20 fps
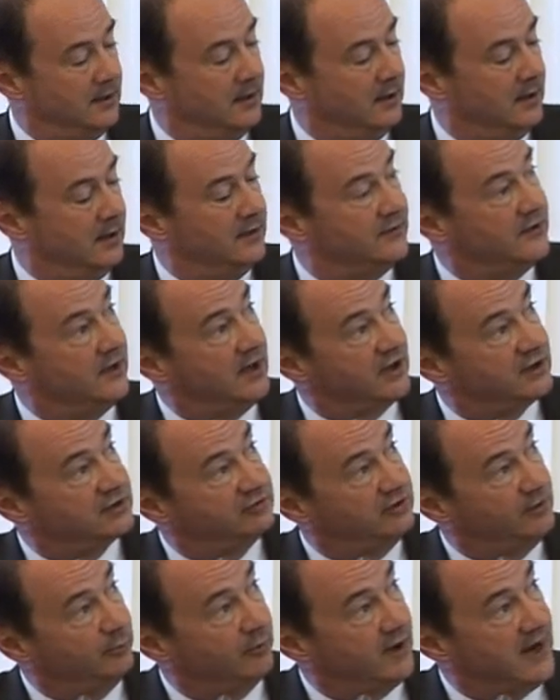Uh, the
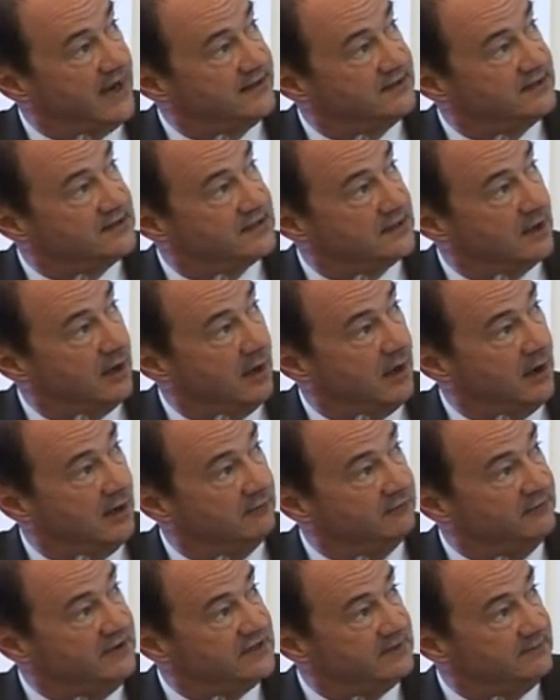luxury brands
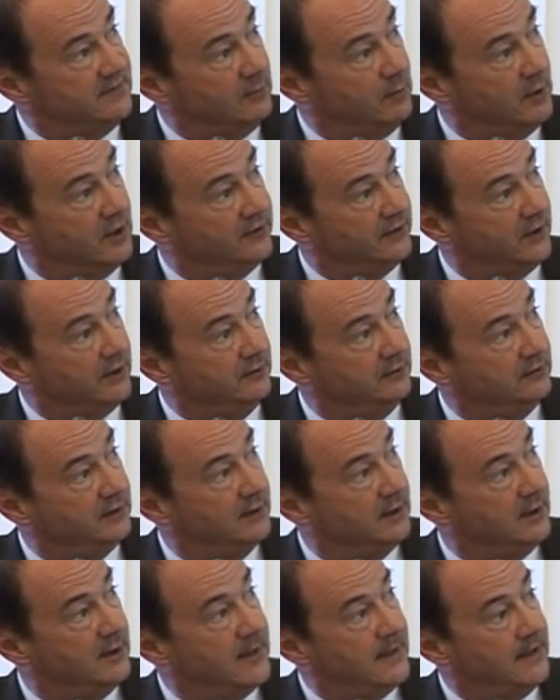are reasonably well known,
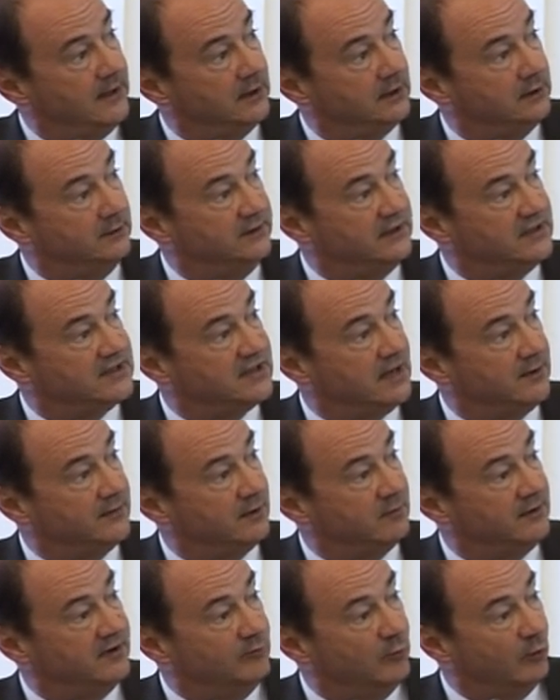including some
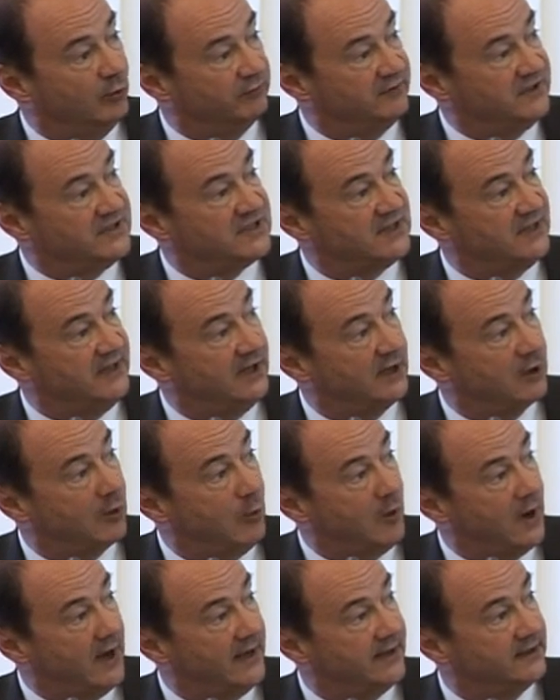that we've more recently
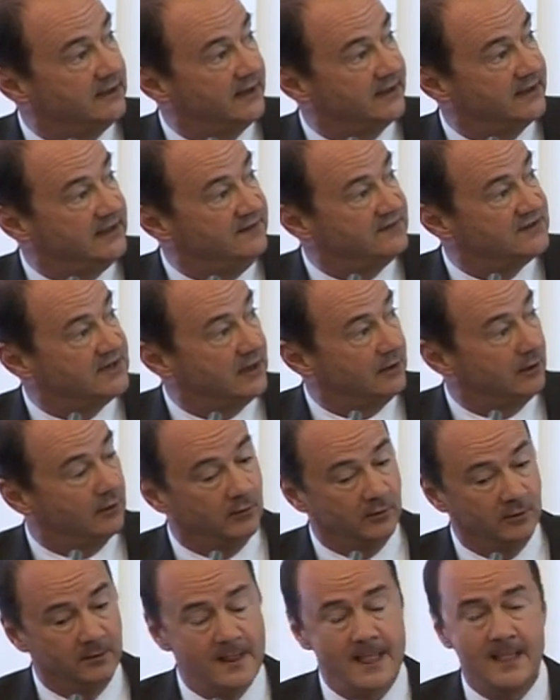acquired, like Yves Saint
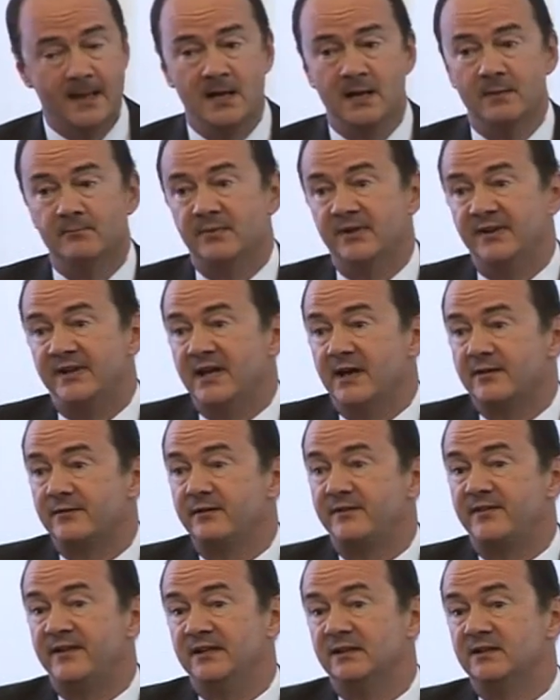Laurent. But the
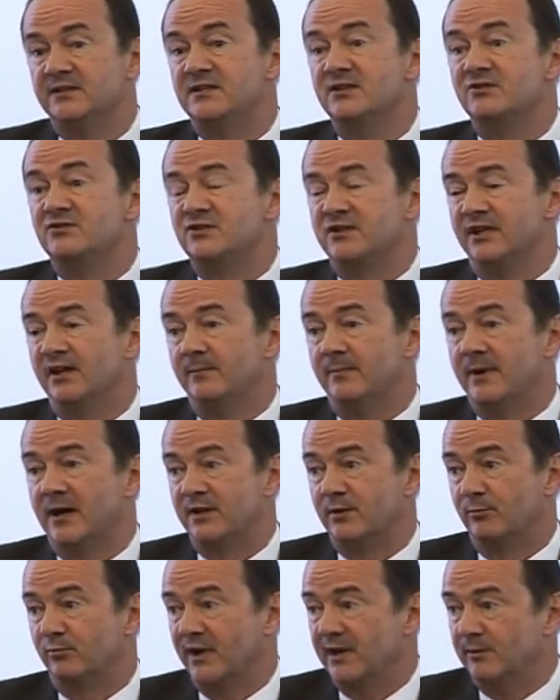other thing that's interesting
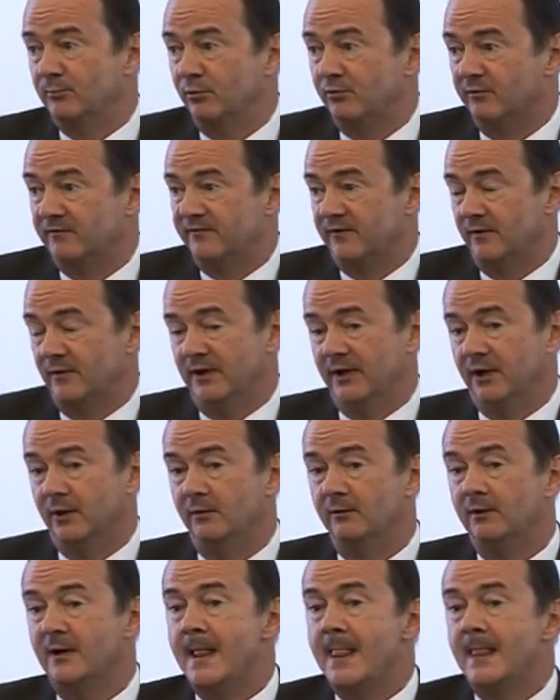about the brand
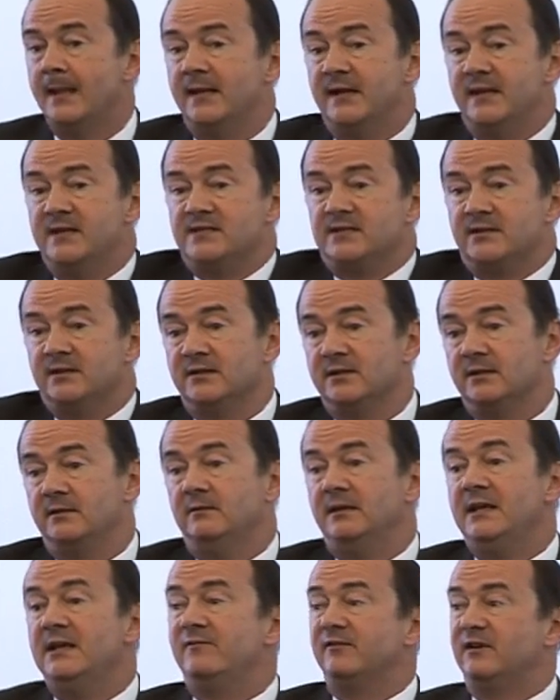portfolio is that
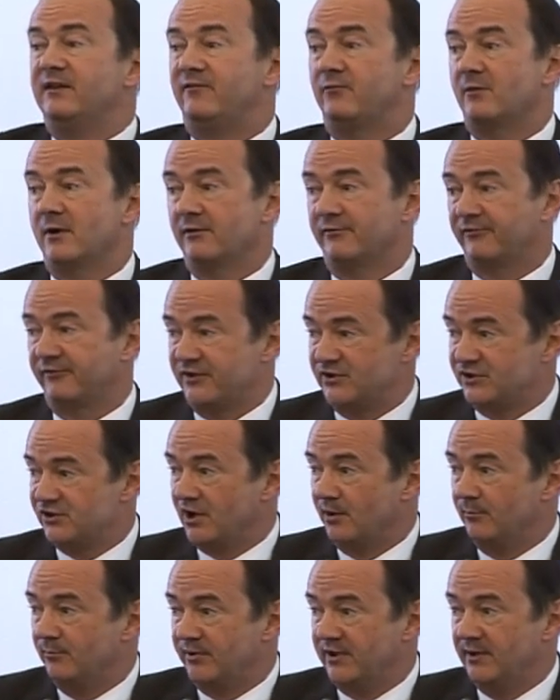even if we're a French
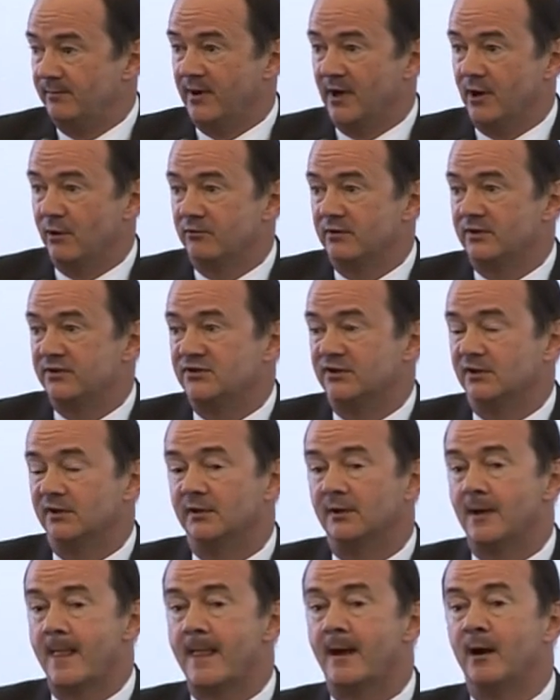company by
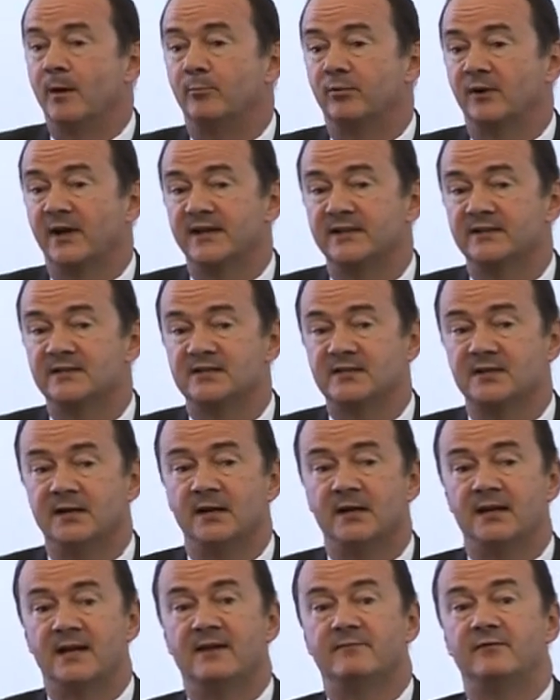origin, our brands
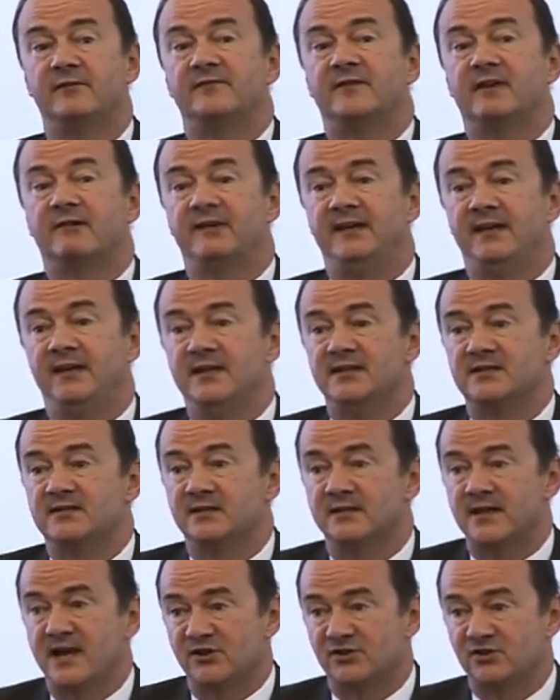have a very
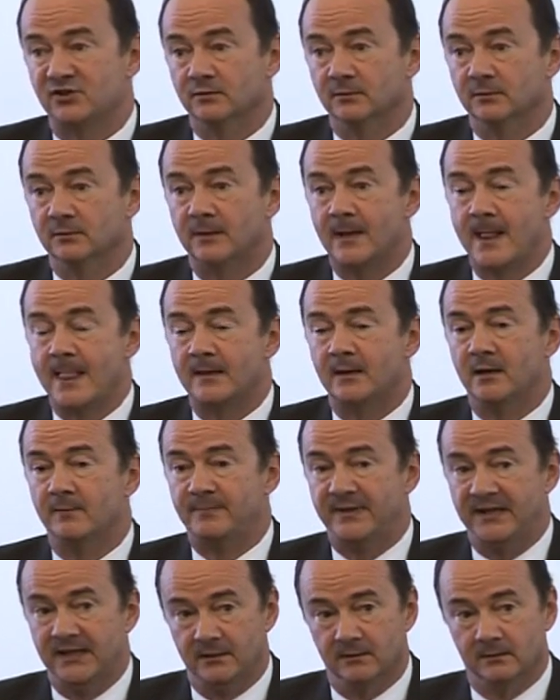international
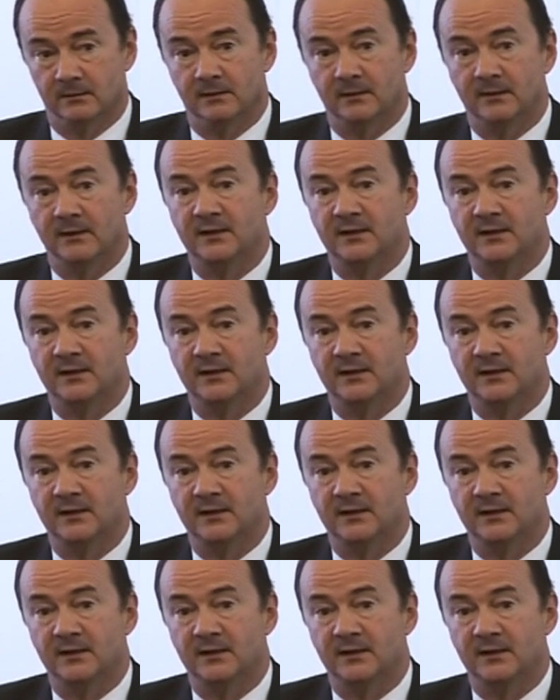appeal.